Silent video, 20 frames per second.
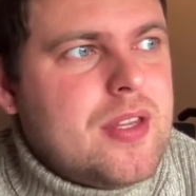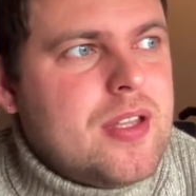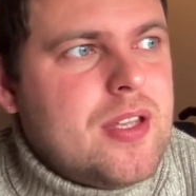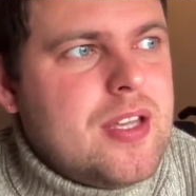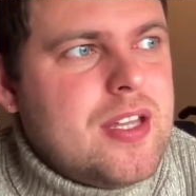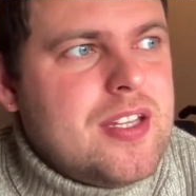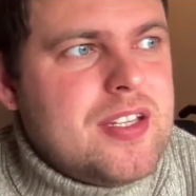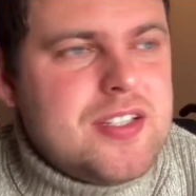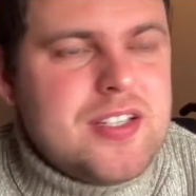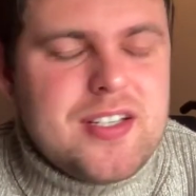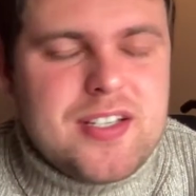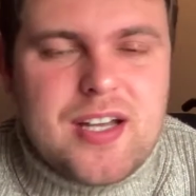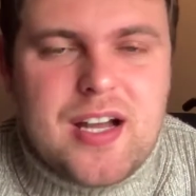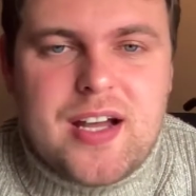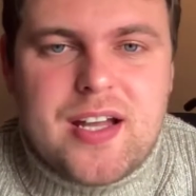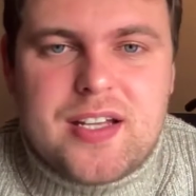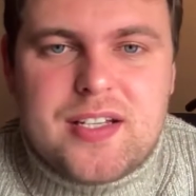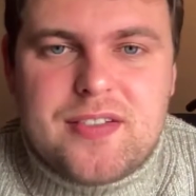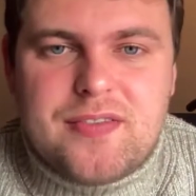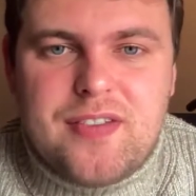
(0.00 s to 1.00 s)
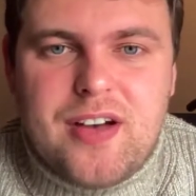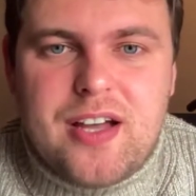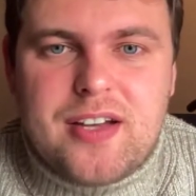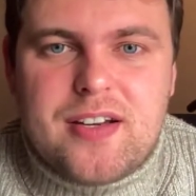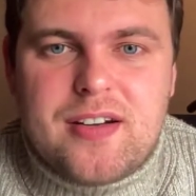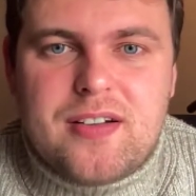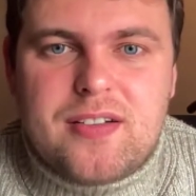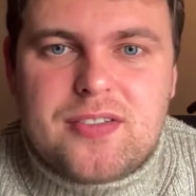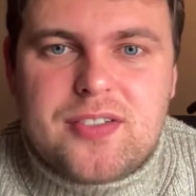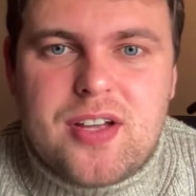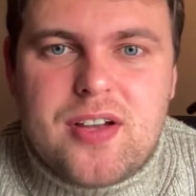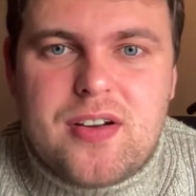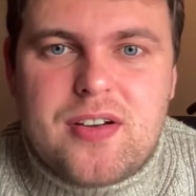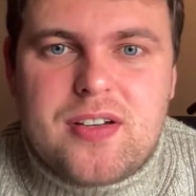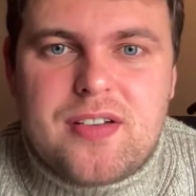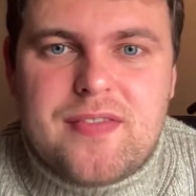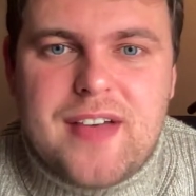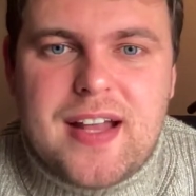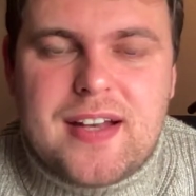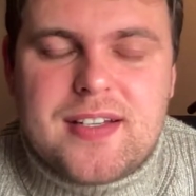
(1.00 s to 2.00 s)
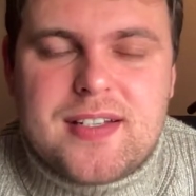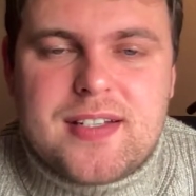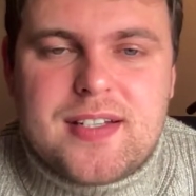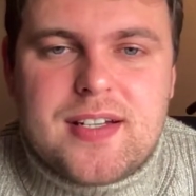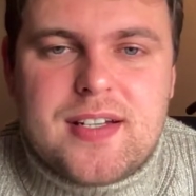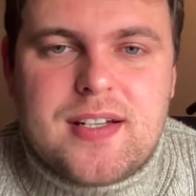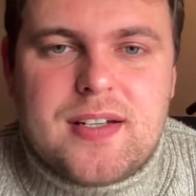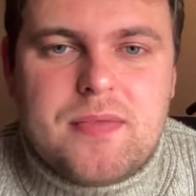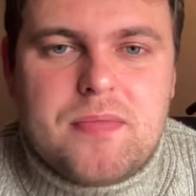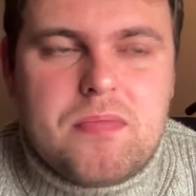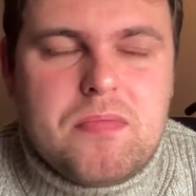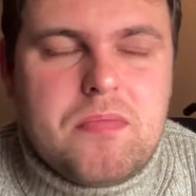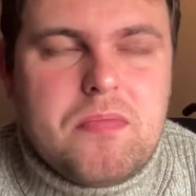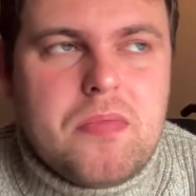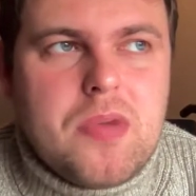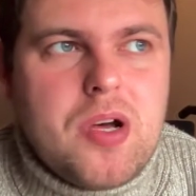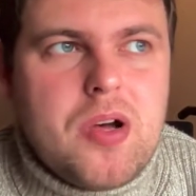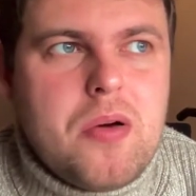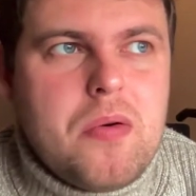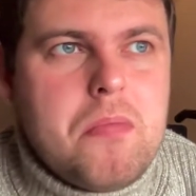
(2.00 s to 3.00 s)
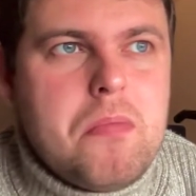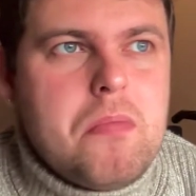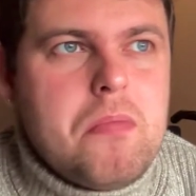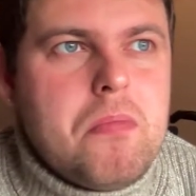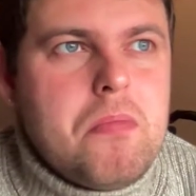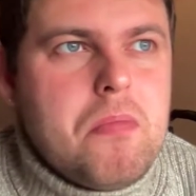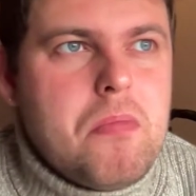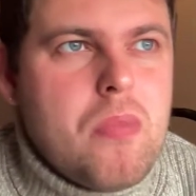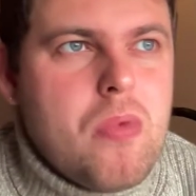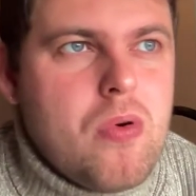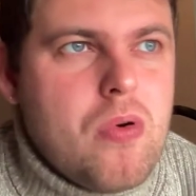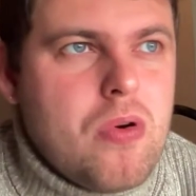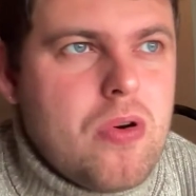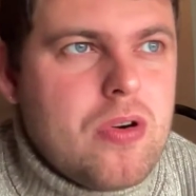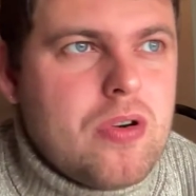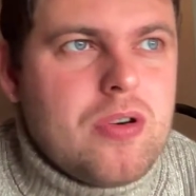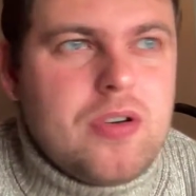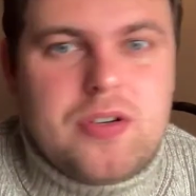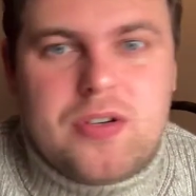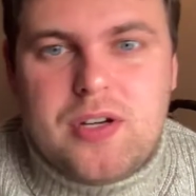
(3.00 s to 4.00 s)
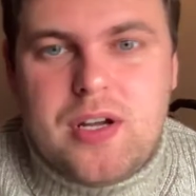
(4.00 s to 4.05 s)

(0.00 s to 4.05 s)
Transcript: his desire to find an alternative answer more